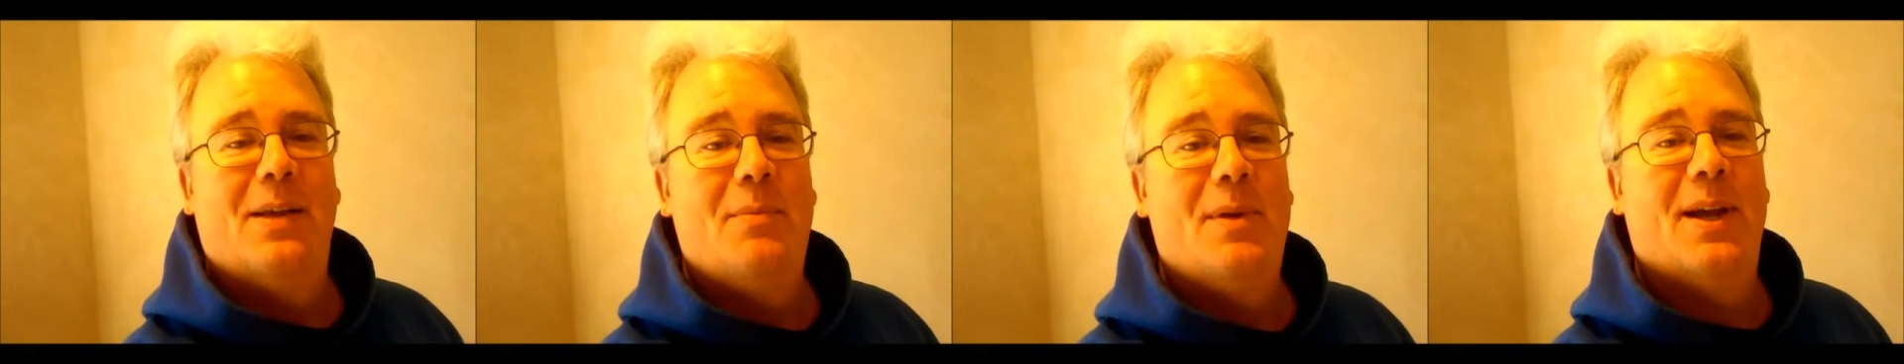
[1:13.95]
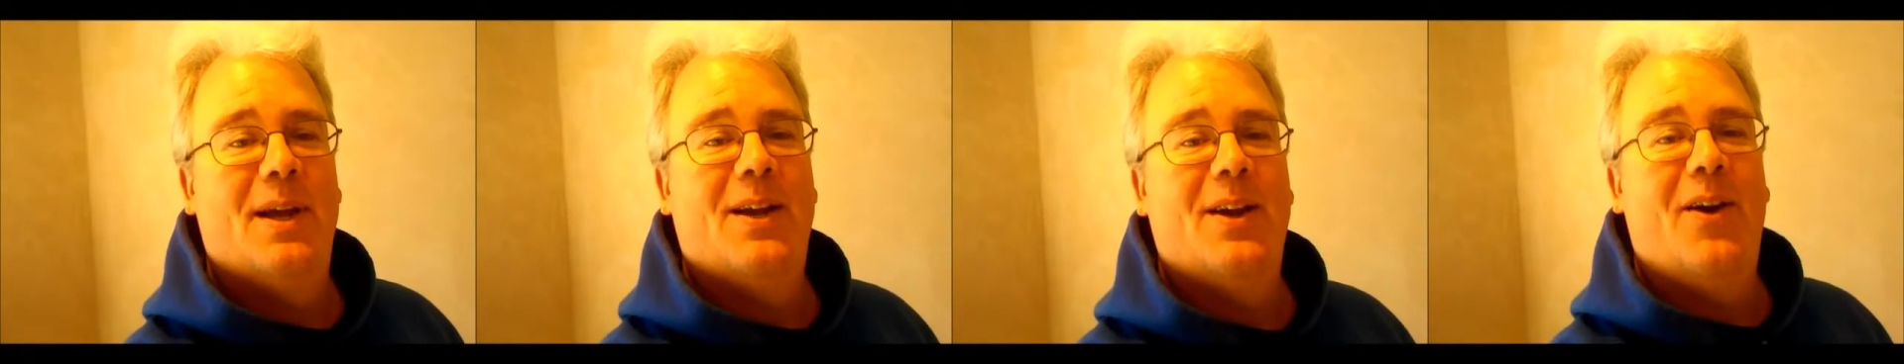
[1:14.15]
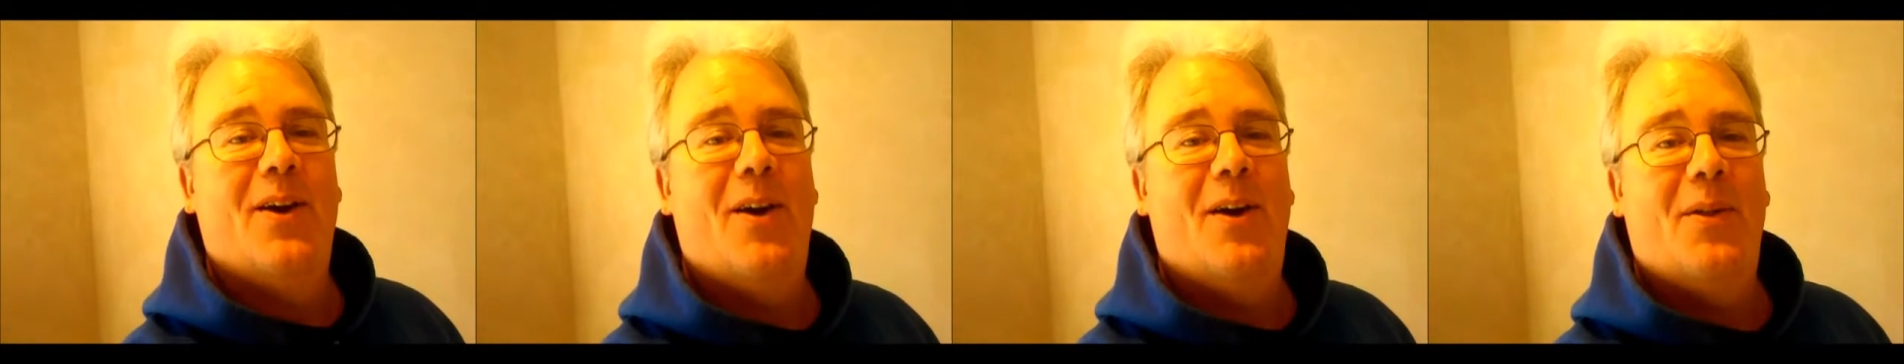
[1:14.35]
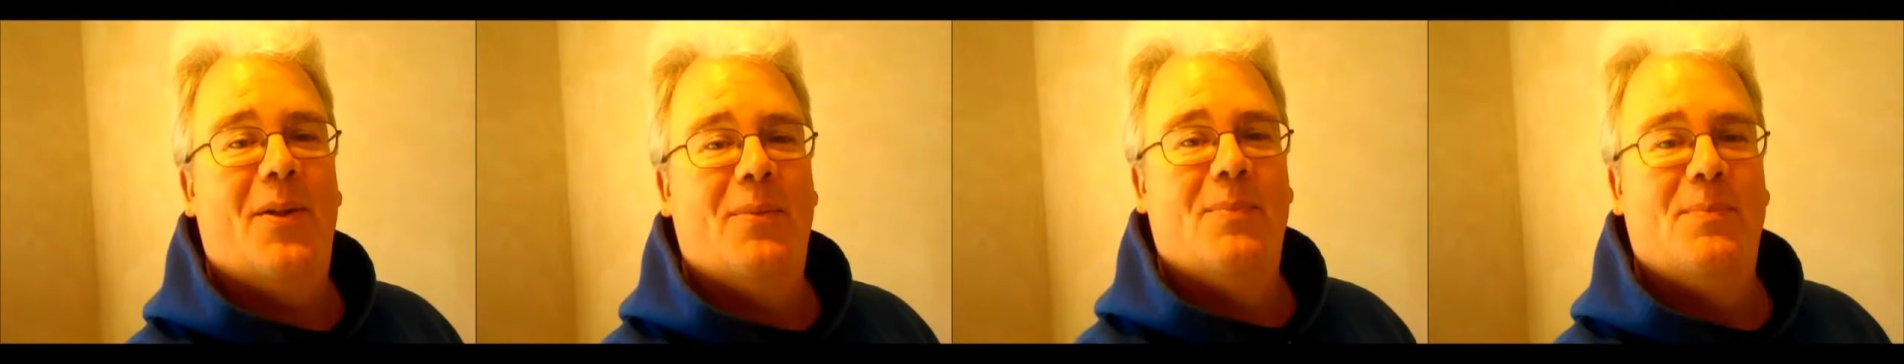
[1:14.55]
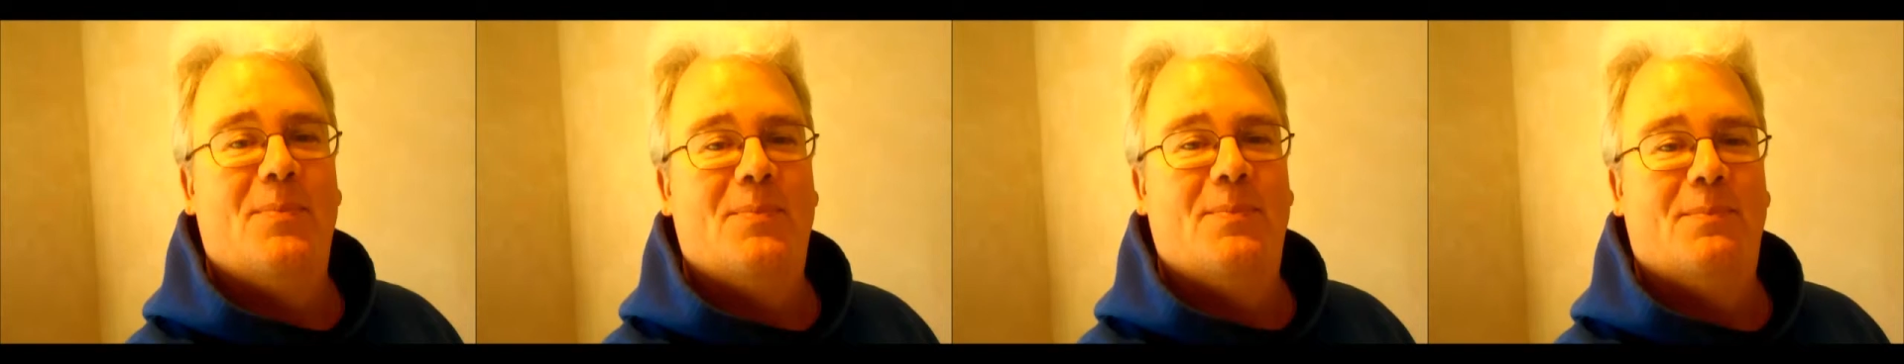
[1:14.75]
Give me a
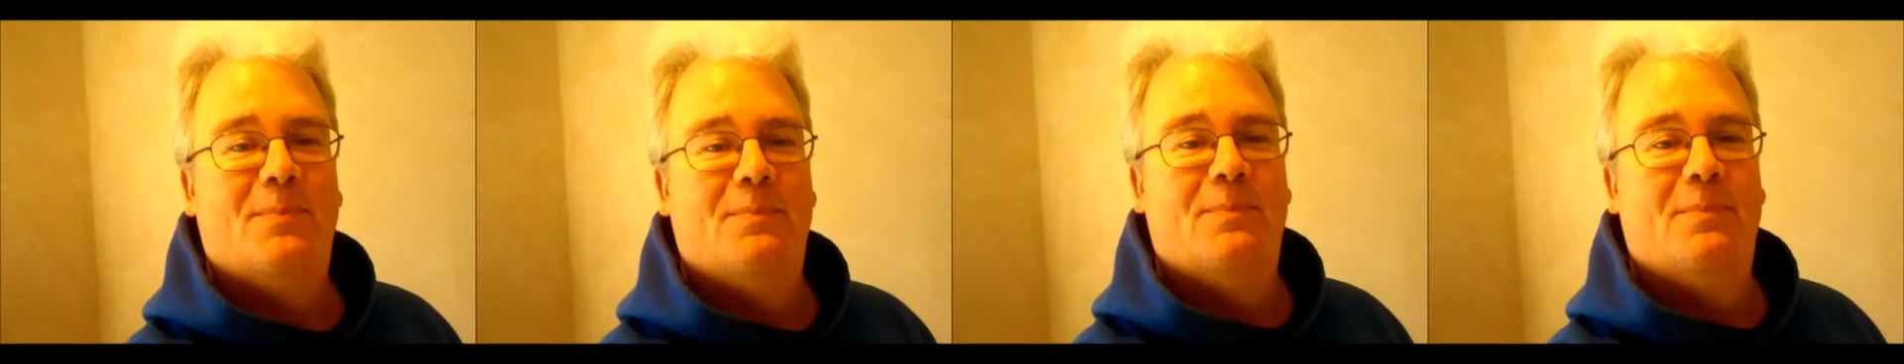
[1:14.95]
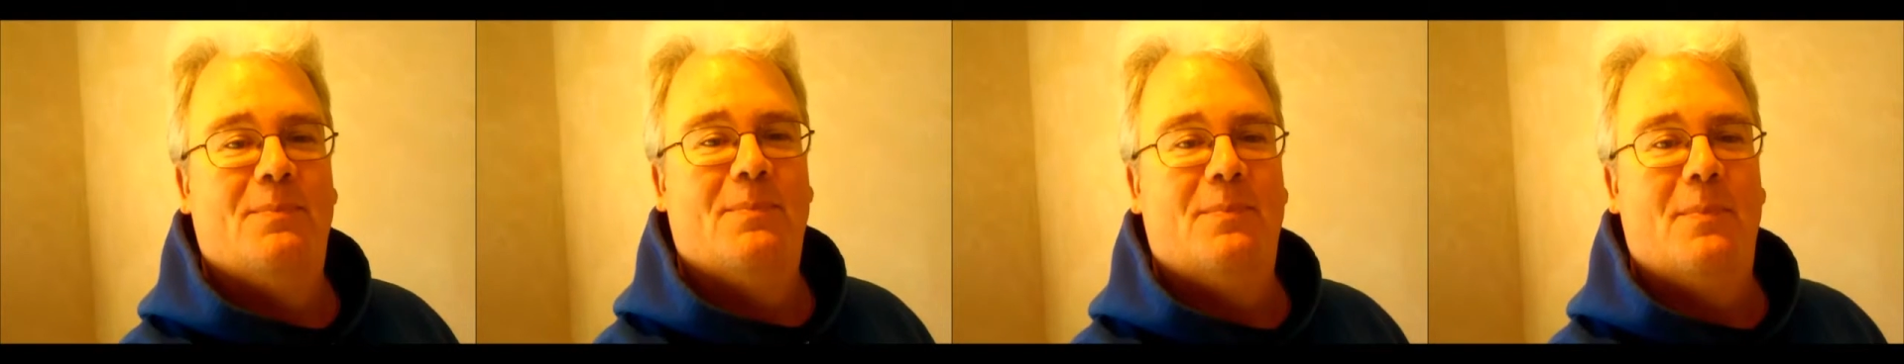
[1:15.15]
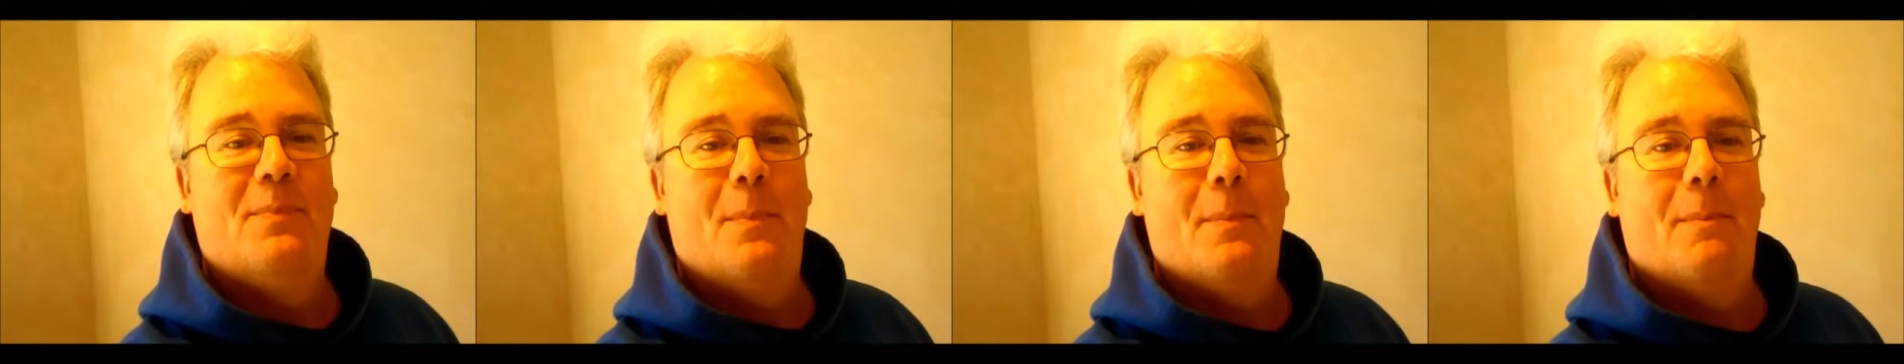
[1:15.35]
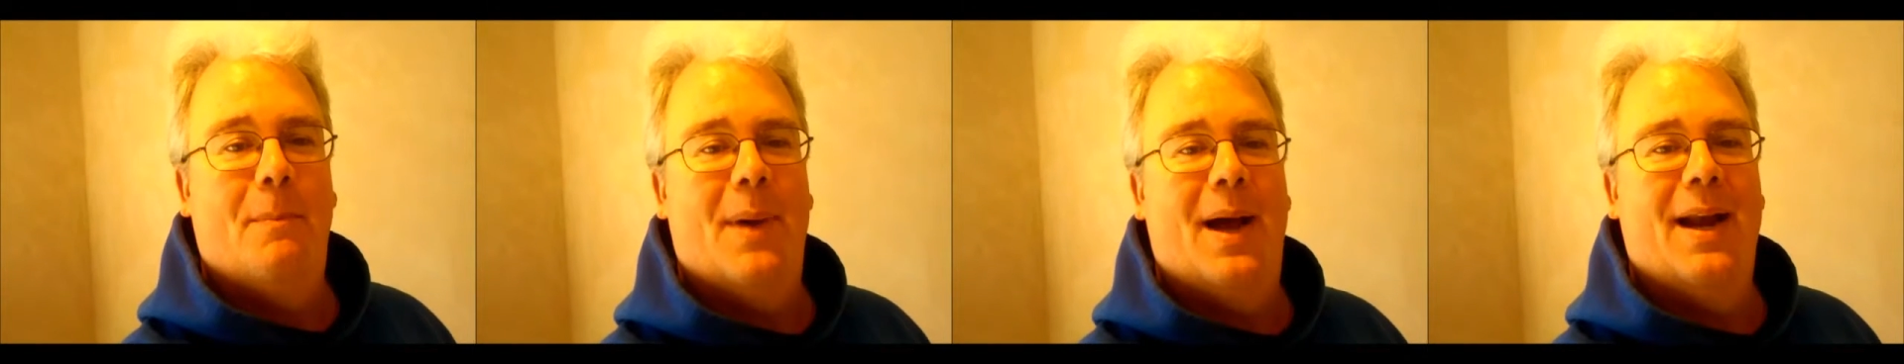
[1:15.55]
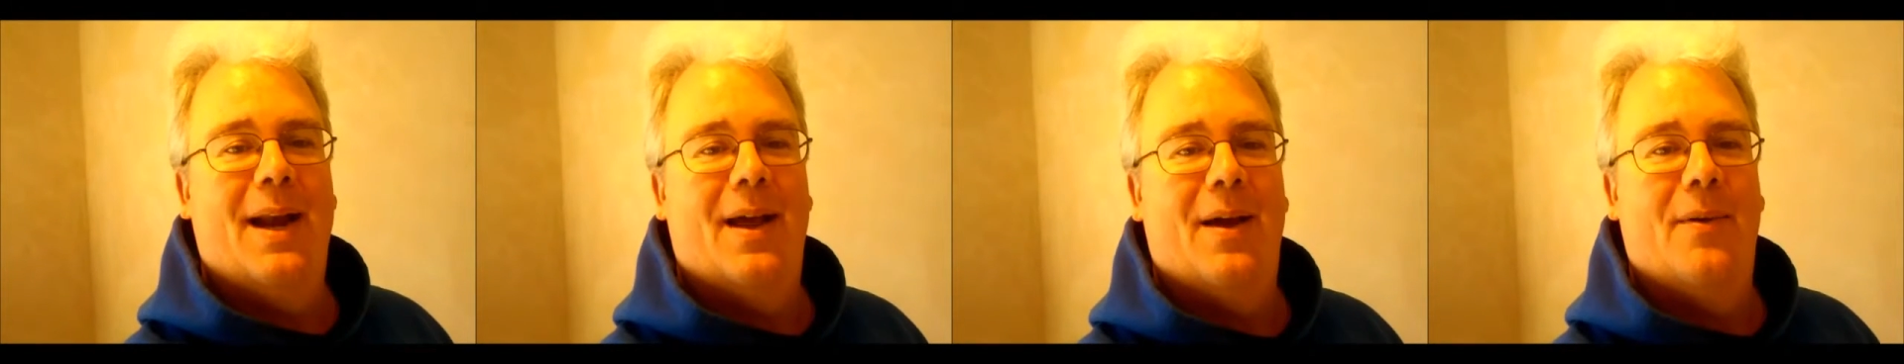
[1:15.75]
call.
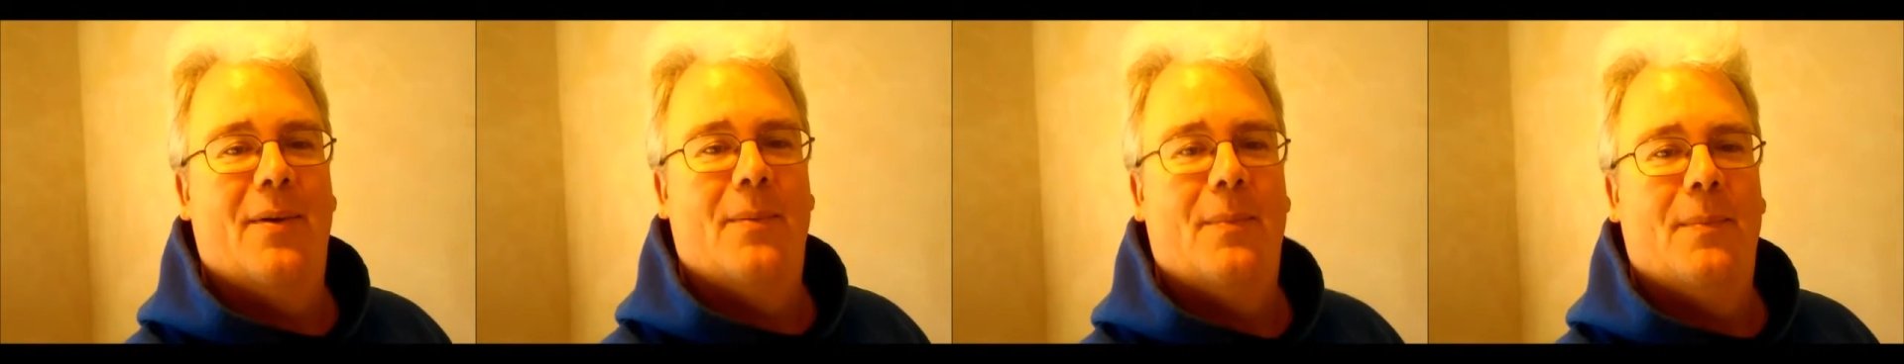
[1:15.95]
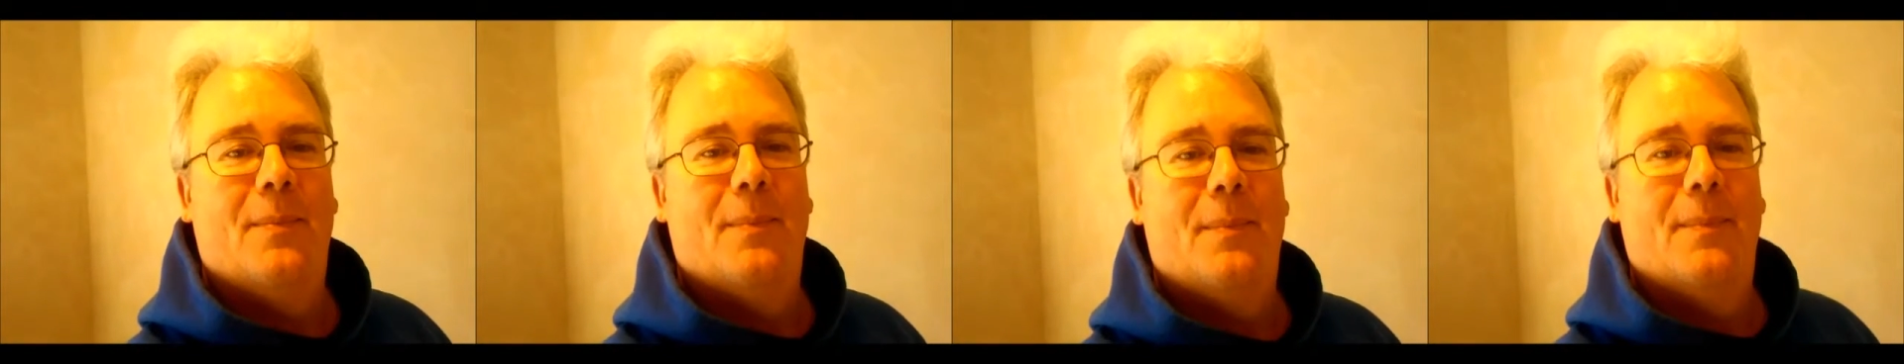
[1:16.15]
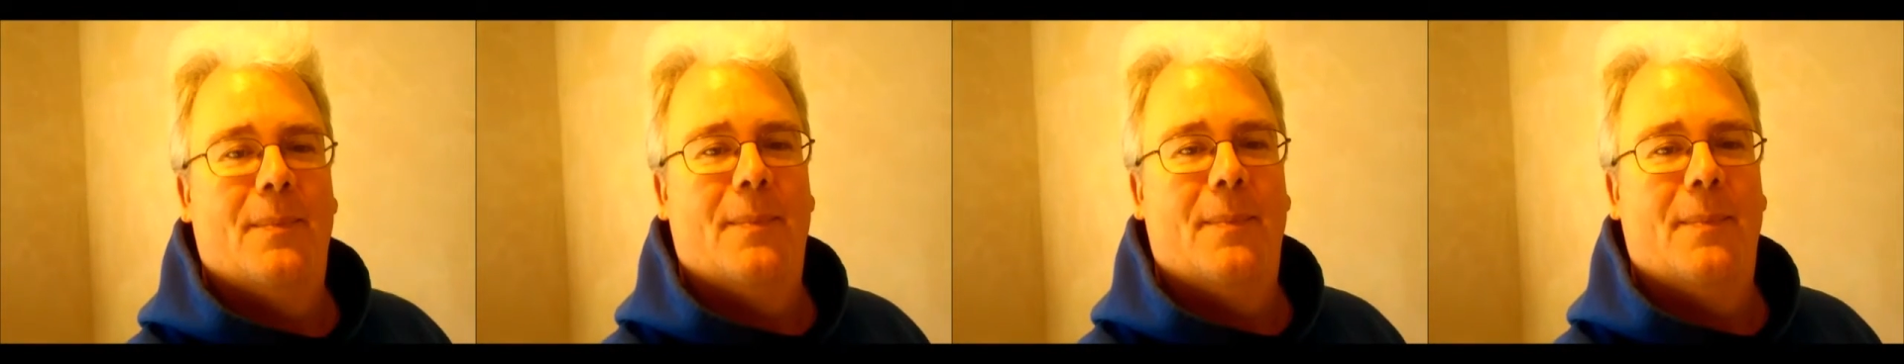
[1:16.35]
Bye now.